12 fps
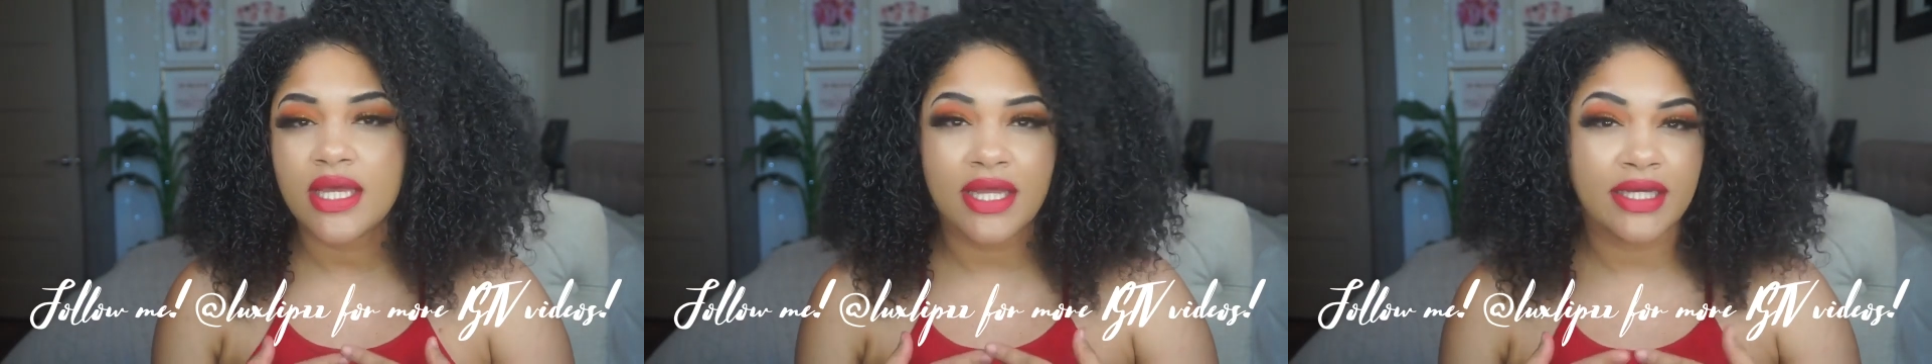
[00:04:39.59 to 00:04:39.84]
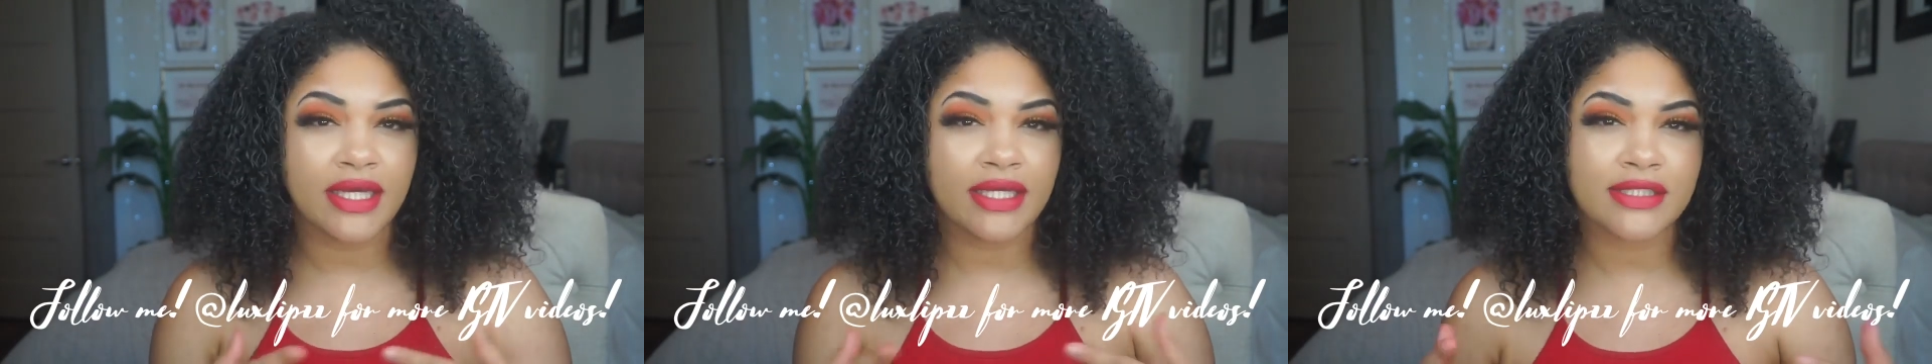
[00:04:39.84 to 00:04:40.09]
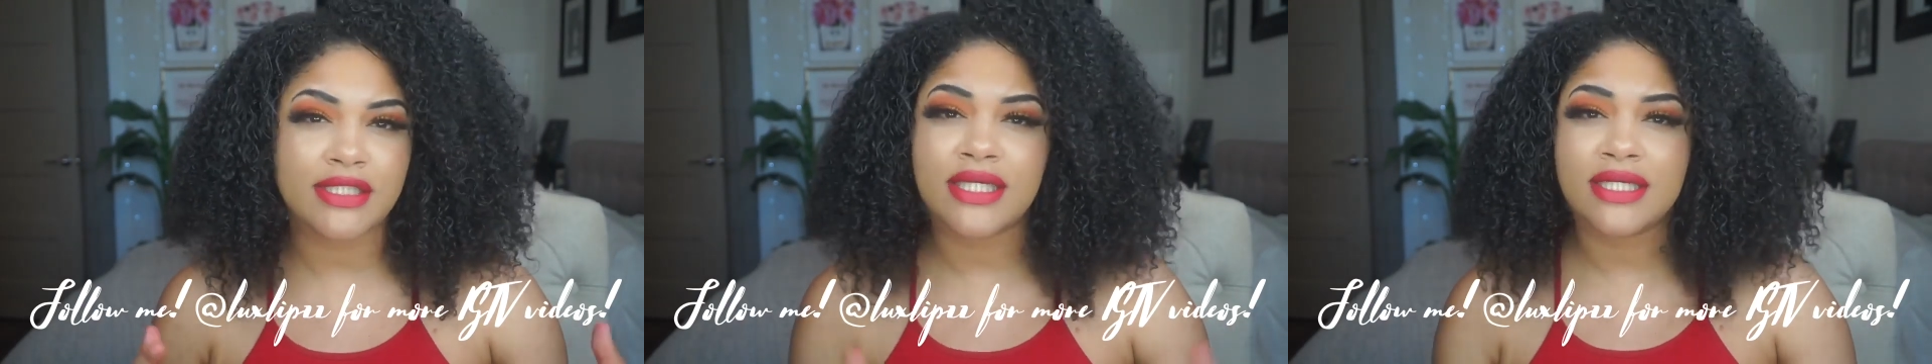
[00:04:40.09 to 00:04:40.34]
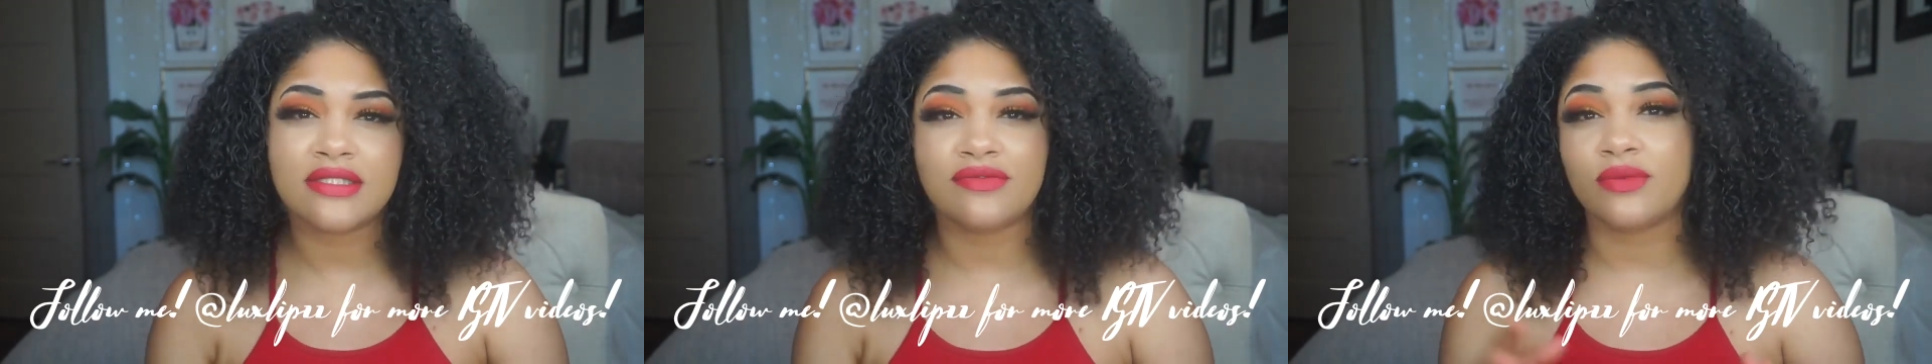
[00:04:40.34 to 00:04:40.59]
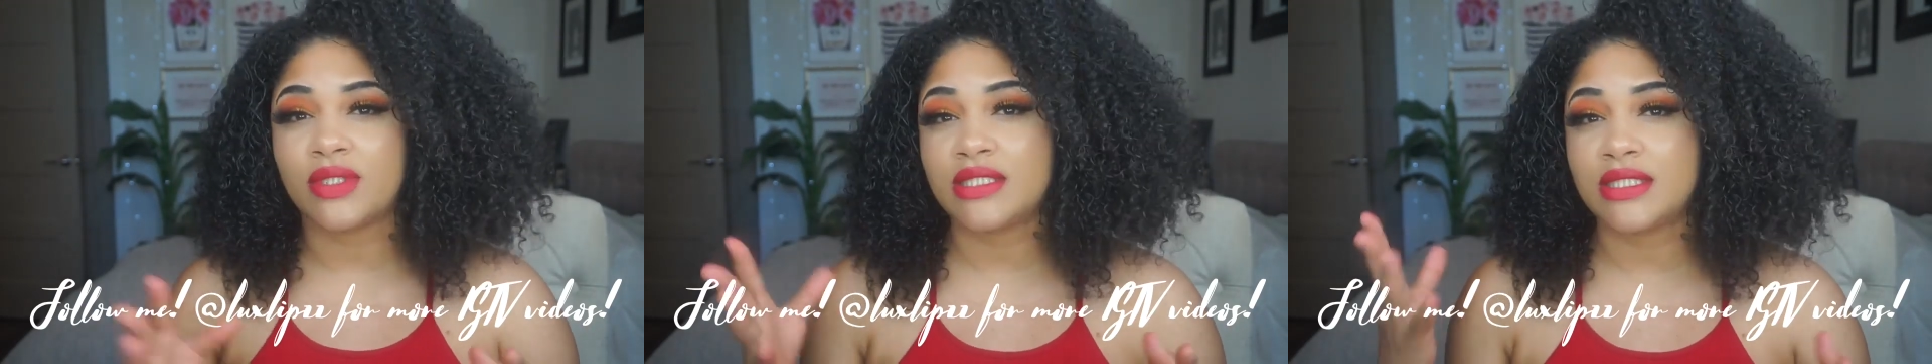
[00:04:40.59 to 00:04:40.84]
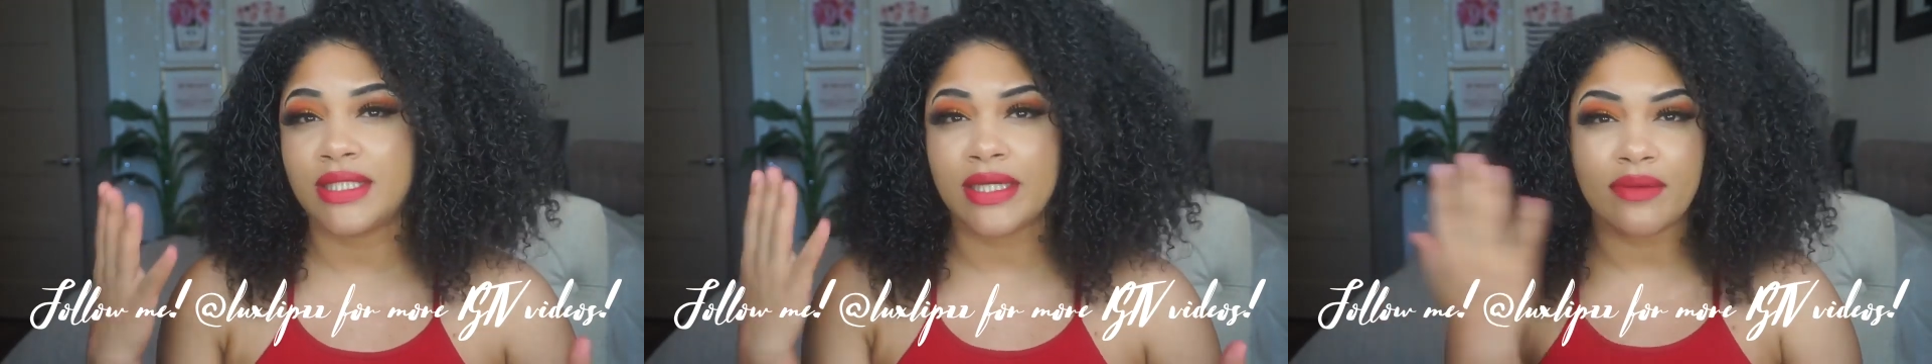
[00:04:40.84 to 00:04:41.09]
any ideas, if you want to
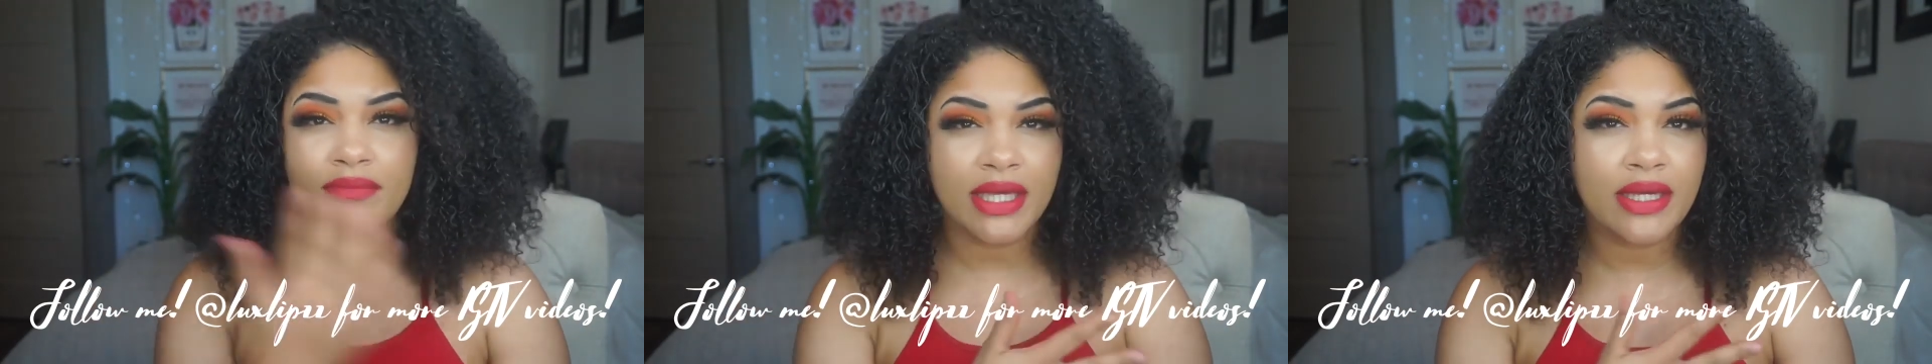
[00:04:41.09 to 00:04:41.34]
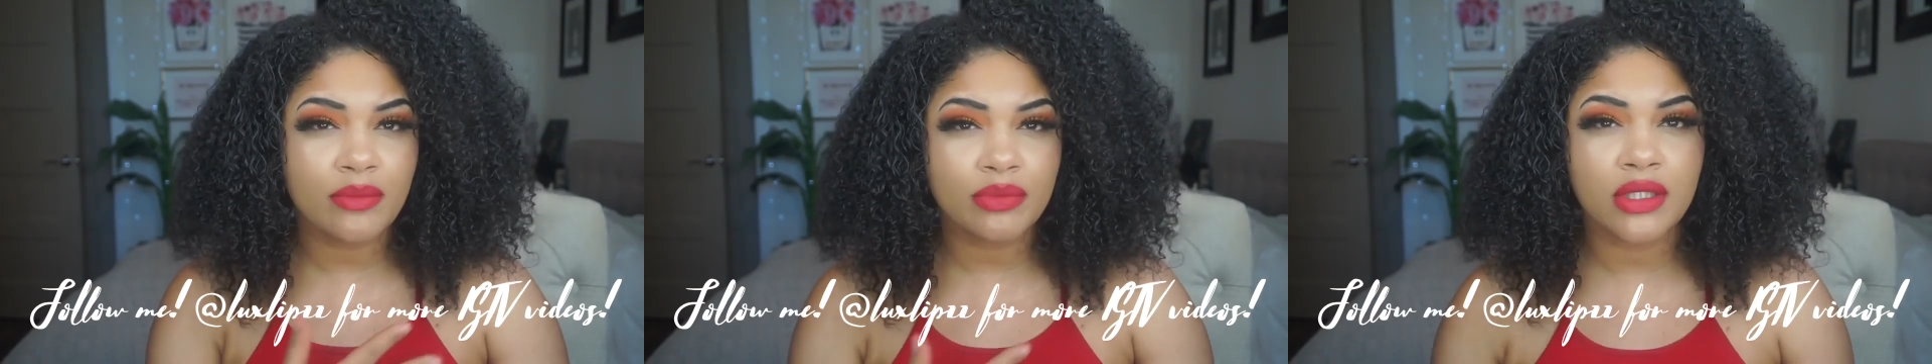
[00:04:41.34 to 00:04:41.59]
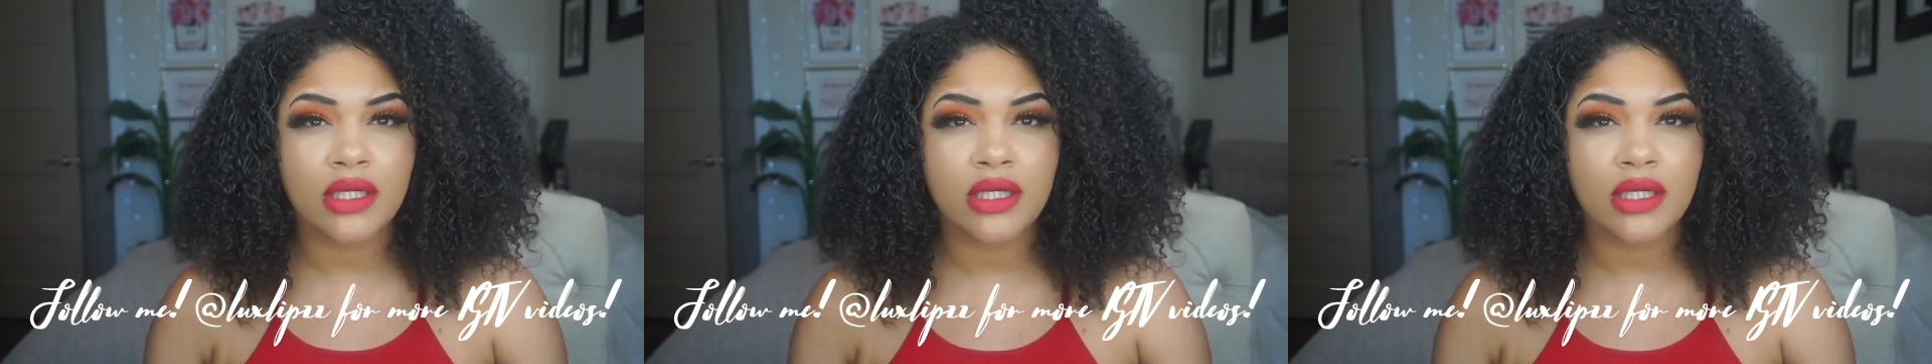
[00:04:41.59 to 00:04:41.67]
see like a makeup